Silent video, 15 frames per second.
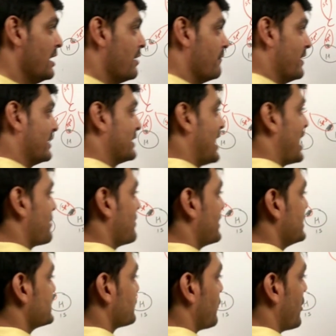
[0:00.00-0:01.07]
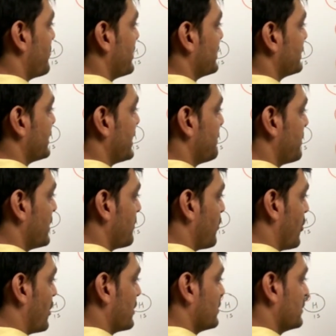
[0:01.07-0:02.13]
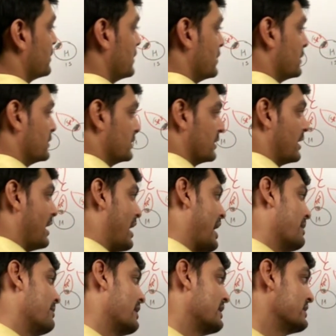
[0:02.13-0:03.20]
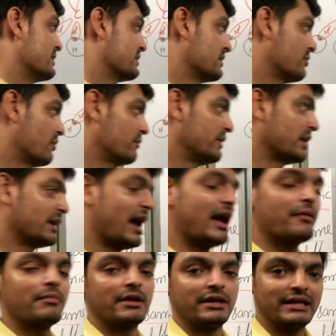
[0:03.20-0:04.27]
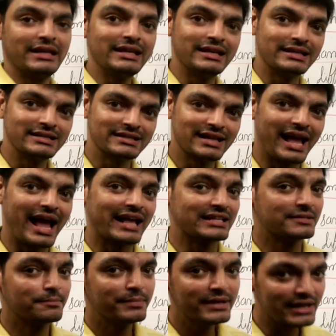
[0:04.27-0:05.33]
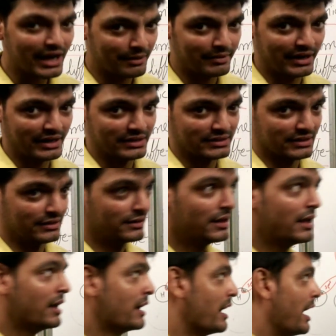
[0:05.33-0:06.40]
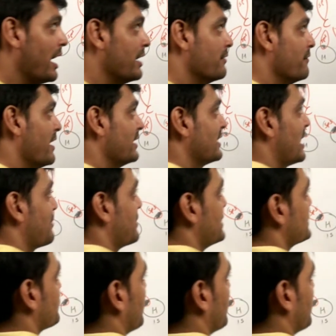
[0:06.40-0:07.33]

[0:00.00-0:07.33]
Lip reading: When carbon is forming triple bond, the hybridization of the carbon is sp hybridization. And when carbon is